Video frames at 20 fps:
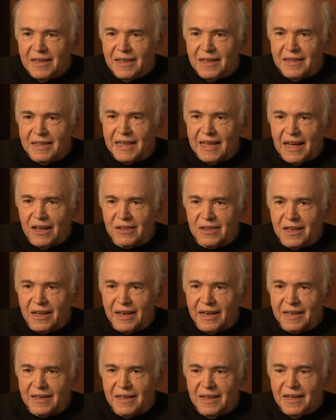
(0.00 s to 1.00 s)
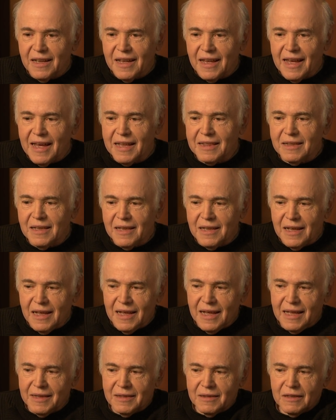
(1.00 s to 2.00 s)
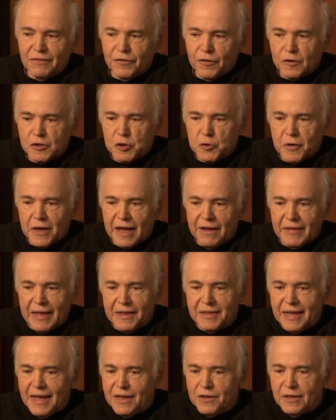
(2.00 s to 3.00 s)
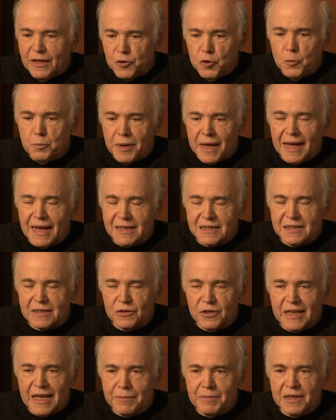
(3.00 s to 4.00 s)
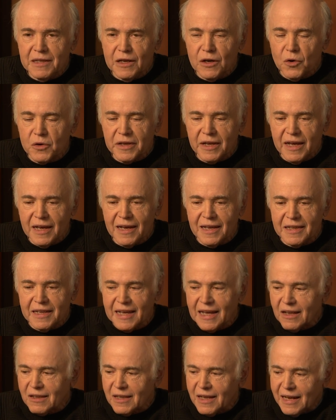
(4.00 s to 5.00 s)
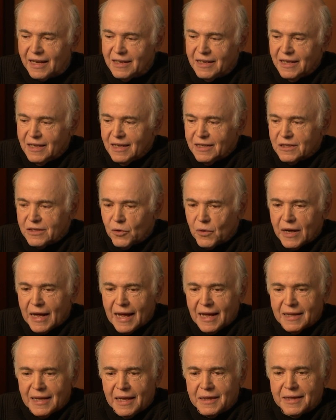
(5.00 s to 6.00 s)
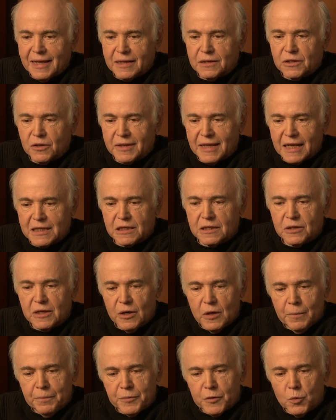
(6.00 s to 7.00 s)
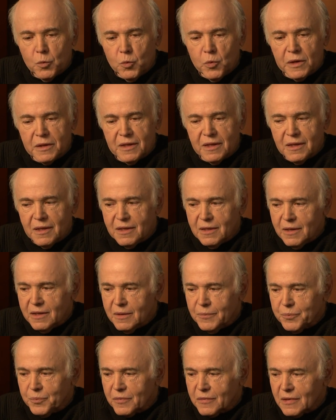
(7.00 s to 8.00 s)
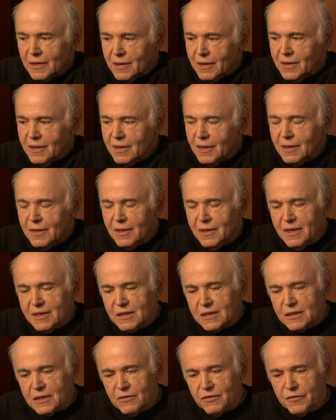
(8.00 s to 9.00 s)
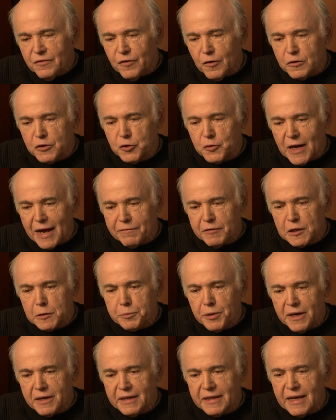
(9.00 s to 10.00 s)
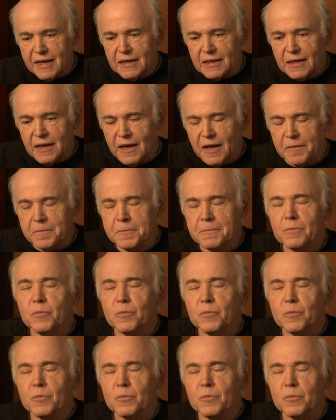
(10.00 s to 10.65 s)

in the outline. And and the first draft, and, and you passed. You gave me the okay on the outline. So uh, and that, so that's what this first draft is predicated on.